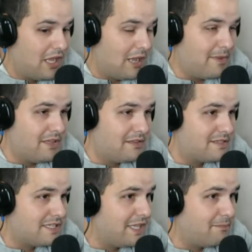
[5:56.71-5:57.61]
I mean, the
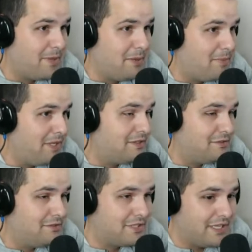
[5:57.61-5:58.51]
SIG
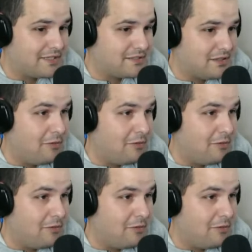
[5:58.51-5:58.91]
PP26